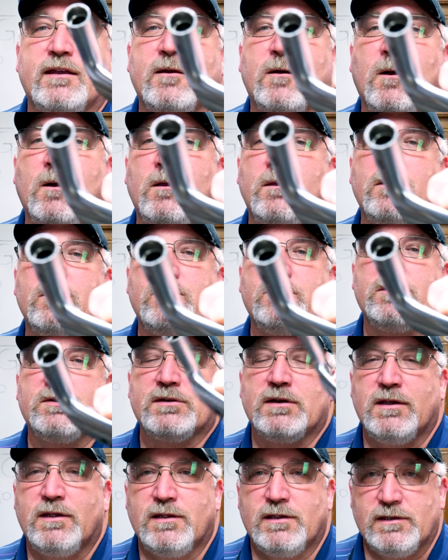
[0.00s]
call
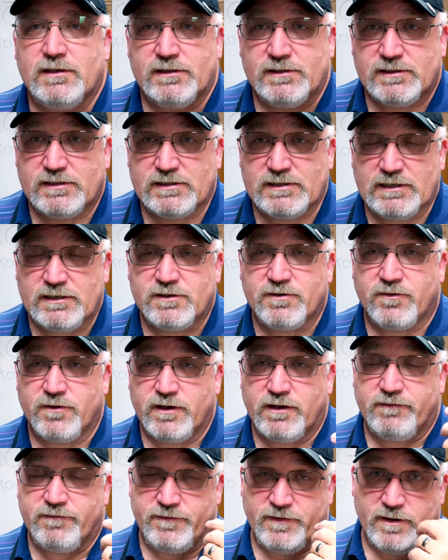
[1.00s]
those
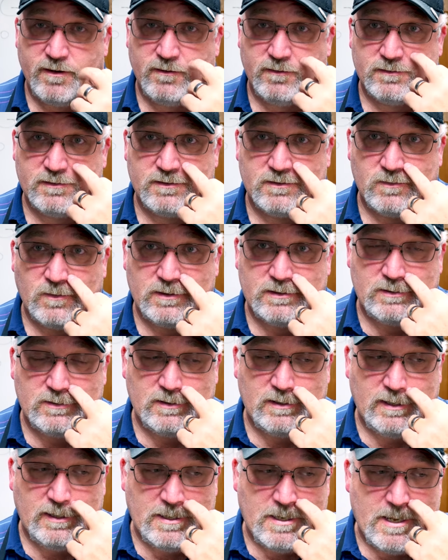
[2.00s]
centering ferrules is what you
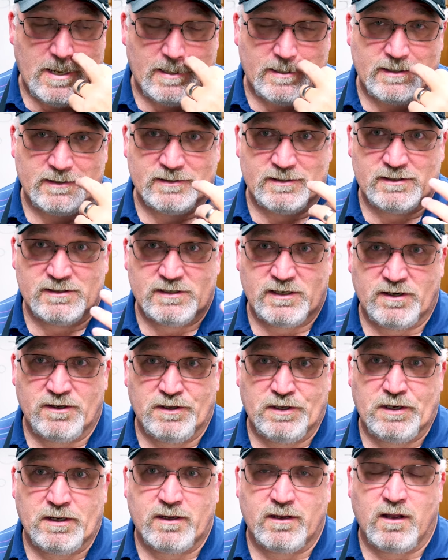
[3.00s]
need. Not
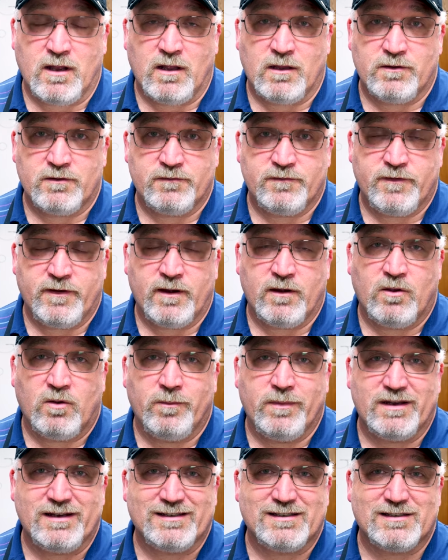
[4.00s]
necessarily a collared ferrule,
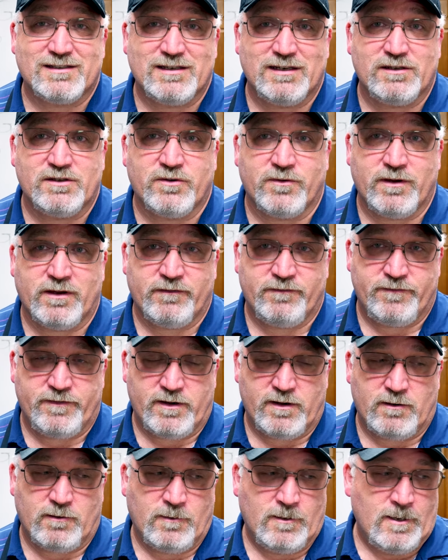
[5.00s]
but a centering
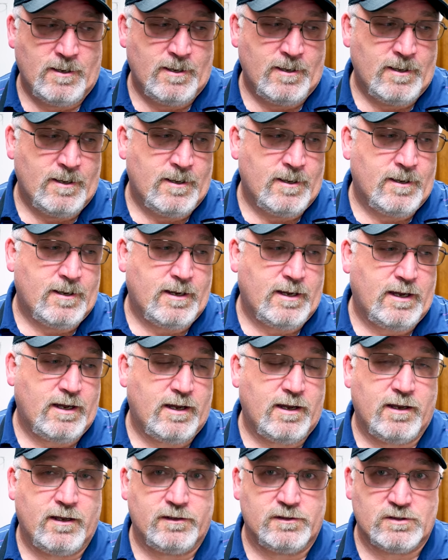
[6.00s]
ferrule.
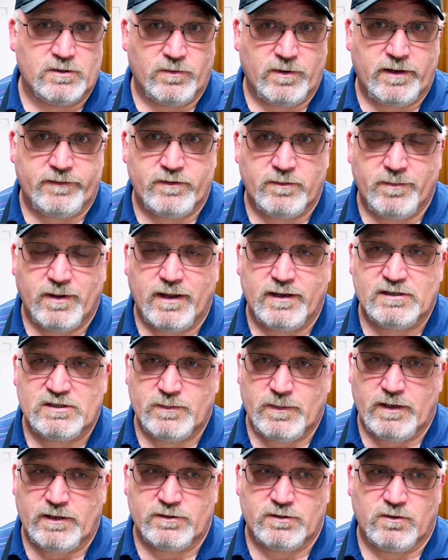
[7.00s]
And so we have to buy
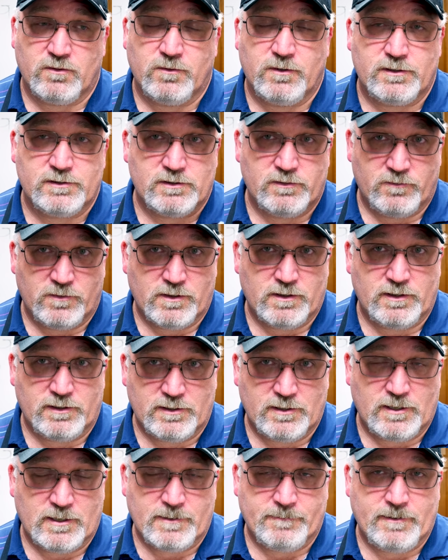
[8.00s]
special ones, and we're going
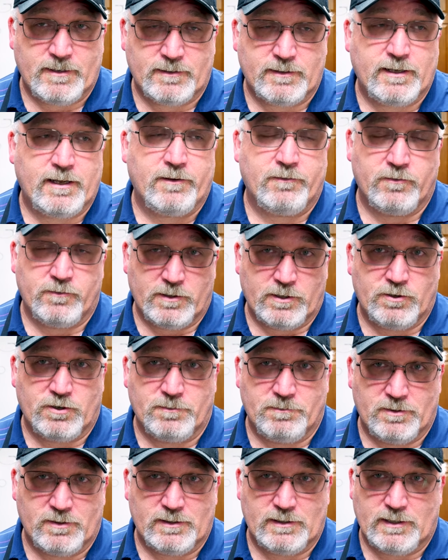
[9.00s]
to talk about that when we go
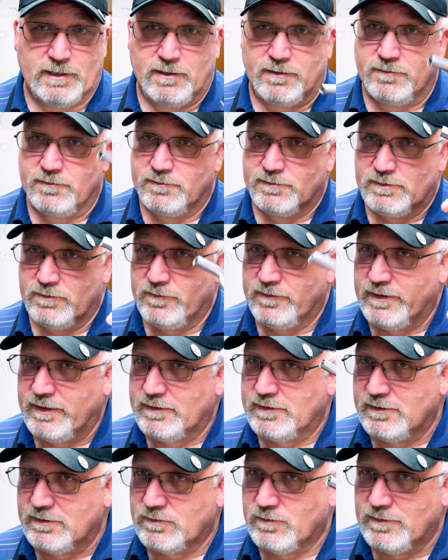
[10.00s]
to put it together. So we
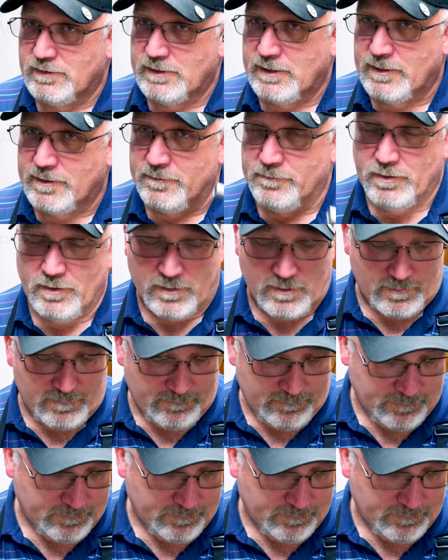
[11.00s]
got this one taken apart.